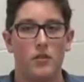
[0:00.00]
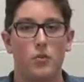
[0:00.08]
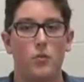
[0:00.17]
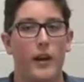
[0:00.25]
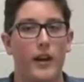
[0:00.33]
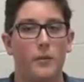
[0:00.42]
you're
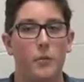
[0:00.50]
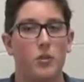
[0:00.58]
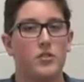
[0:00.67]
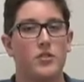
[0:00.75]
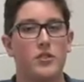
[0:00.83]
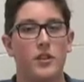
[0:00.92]
ready to
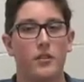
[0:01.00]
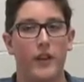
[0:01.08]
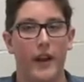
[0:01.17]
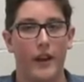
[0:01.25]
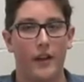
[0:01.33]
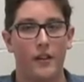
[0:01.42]
merge into your
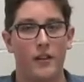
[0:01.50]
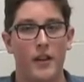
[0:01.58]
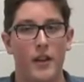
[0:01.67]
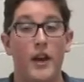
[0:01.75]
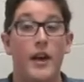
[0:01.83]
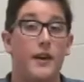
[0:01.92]
lane.
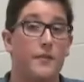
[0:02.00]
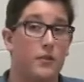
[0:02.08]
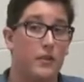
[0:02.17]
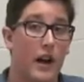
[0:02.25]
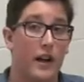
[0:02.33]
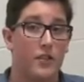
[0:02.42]
If
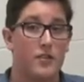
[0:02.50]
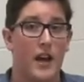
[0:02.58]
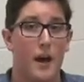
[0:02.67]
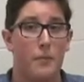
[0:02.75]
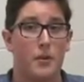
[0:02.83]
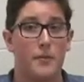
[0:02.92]
your lockers
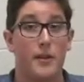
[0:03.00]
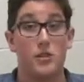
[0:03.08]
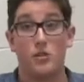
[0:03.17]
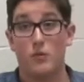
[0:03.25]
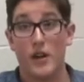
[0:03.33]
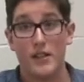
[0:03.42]
happen to be
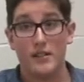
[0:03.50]
on the right